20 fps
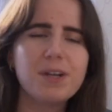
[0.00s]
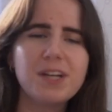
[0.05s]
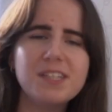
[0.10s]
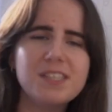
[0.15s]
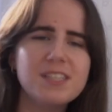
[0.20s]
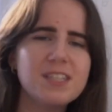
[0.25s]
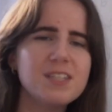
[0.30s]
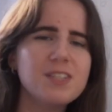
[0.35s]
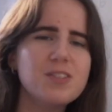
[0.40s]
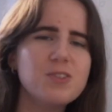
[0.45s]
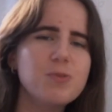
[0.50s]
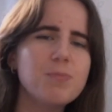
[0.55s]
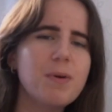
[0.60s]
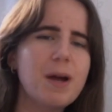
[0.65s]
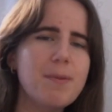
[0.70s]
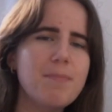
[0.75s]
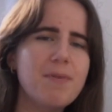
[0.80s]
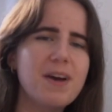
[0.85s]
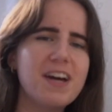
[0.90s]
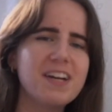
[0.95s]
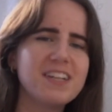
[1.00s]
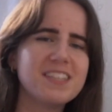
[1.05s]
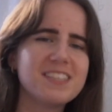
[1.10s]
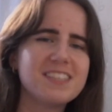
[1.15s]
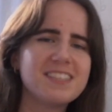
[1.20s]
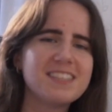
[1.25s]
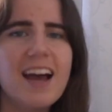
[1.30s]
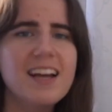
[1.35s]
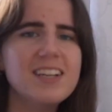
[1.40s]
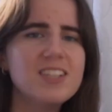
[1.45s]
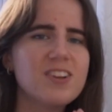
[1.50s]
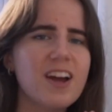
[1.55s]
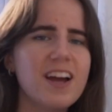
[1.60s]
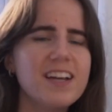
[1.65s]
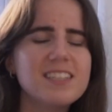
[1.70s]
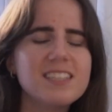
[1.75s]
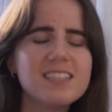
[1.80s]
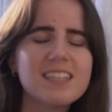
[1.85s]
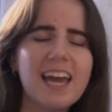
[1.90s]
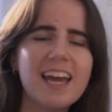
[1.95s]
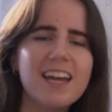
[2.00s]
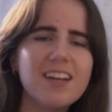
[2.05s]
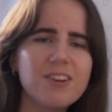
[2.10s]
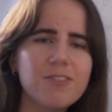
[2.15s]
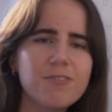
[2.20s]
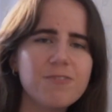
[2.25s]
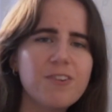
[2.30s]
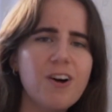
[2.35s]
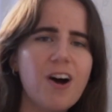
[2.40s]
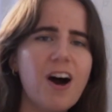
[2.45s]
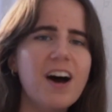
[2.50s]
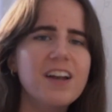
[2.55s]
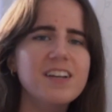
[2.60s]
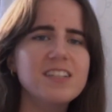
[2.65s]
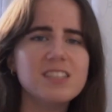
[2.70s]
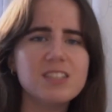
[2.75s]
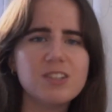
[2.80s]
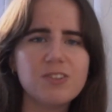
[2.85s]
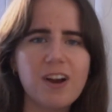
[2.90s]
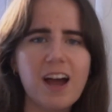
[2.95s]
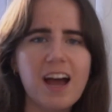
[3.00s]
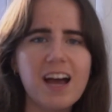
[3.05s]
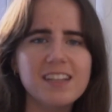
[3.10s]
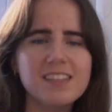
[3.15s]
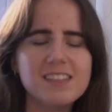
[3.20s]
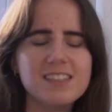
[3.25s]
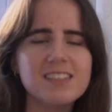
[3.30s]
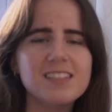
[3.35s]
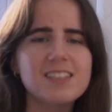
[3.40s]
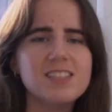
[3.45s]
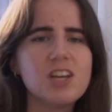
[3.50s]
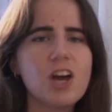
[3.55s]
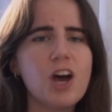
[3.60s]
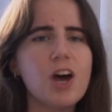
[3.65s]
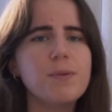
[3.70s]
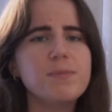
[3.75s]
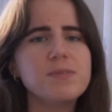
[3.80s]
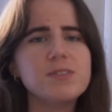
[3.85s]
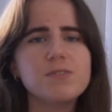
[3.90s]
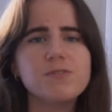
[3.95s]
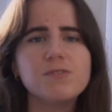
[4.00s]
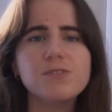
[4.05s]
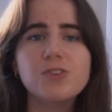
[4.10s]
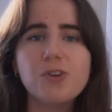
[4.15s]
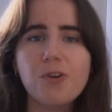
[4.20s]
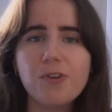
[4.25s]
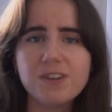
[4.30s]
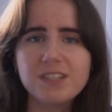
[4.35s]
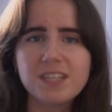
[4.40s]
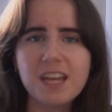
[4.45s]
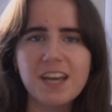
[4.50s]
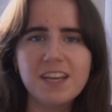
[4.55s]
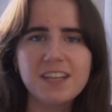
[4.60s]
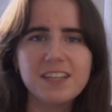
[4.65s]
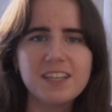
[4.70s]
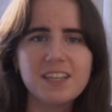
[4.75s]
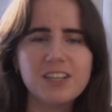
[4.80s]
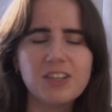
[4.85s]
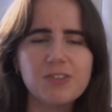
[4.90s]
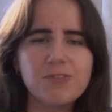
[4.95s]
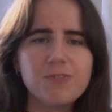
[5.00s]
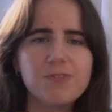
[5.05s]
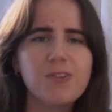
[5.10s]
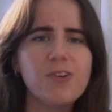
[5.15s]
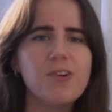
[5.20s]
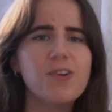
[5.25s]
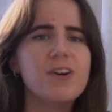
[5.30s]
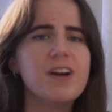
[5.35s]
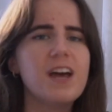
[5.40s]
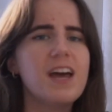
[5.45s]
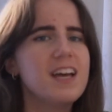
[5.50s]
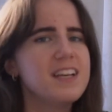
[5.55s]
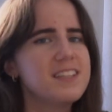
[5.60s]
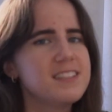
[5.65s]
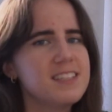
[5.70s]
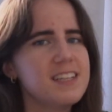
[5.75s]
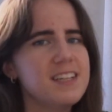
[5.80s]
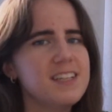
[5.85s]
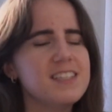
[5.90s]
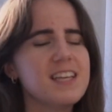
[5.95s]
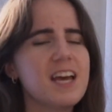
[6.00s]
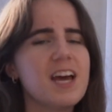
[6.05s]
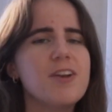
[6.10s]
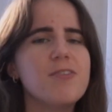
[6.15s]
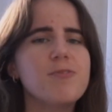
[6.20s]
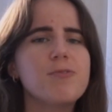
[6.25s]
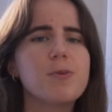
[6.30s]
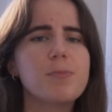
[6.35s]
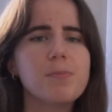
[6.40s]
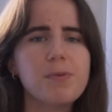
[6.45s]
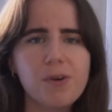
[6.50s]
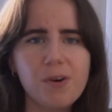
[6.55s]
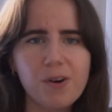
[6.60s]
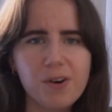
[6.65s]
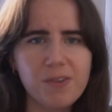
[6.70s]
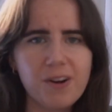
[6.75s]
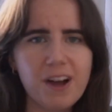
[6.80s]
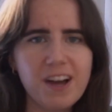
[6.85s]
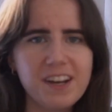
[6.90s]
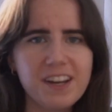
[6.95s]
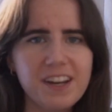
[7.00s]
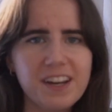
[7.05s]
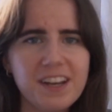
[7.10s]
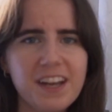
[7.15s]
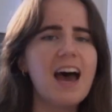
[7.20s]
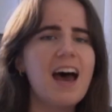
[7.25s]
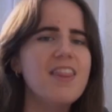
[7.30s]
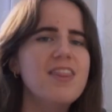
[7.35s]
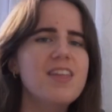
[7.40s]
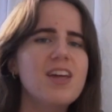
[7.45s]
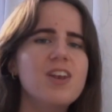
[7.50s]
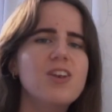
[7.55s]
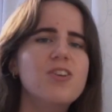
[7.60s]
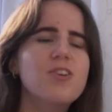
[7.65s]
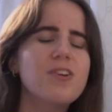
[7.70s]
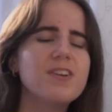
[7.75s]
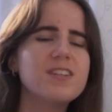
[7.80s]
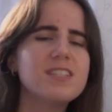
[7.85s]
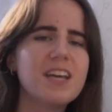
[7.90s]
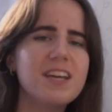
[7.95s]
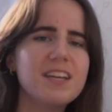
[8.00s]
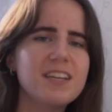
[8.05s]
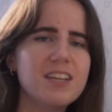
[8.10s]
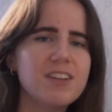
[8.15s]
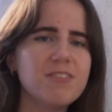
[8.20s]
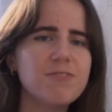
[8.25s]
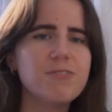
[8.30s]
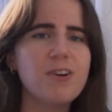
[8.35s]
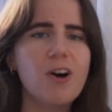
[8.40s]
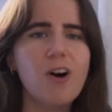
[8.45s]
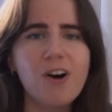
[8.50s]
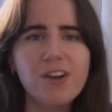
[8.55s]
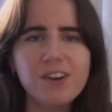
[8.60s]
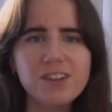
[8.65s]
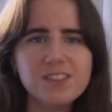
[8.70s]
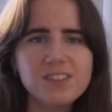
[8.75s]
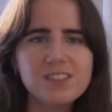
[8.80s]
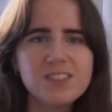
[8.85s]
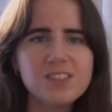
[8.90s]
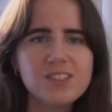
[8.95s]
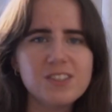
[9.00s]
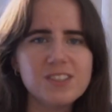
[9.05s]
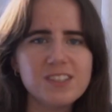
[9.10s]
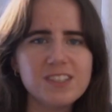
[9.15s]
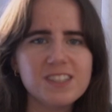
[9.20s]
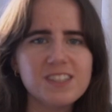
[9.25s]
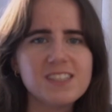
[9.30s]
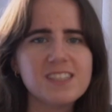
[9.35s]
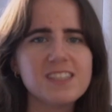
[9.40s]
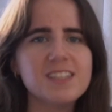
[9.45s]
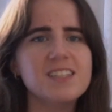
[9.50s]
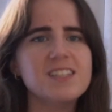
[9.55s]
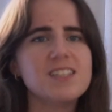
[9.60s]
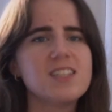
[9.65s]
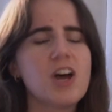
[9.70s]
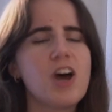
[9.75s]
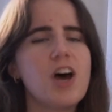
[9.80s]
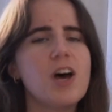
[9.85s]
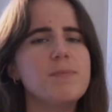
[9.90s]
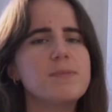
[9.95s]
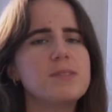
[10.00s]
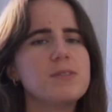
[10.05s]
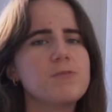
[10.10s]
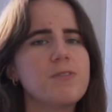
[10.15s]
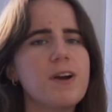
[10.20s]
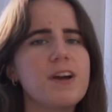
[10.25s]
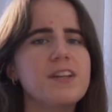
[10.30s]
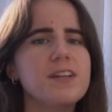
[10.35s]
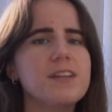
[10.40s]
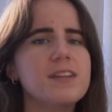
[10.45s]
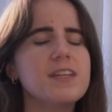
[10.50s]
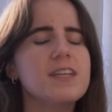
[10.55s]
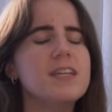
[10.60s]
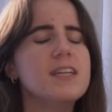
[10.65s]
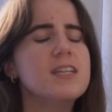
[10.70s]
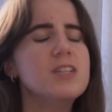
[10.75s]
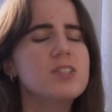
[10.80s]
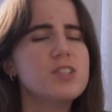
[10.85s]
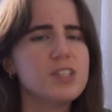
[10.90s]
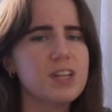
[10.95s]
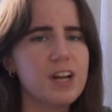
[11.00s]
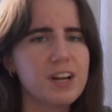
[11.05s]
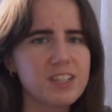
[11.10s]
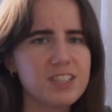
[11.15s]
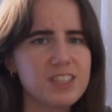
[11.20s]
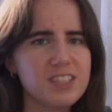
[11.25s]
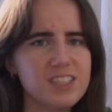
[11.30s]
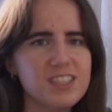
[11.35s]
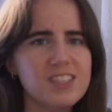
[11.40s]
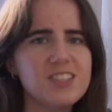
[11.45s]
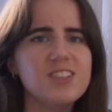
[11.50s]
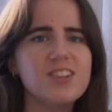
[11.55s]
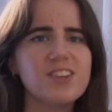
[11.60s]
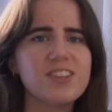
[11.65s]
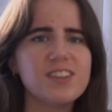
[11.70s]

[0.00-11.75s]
I did do my best. I tried to cater for undergrads in terms of note-taking for essays and report writing, and then note-taking for honors students in terms of writing the introduction to your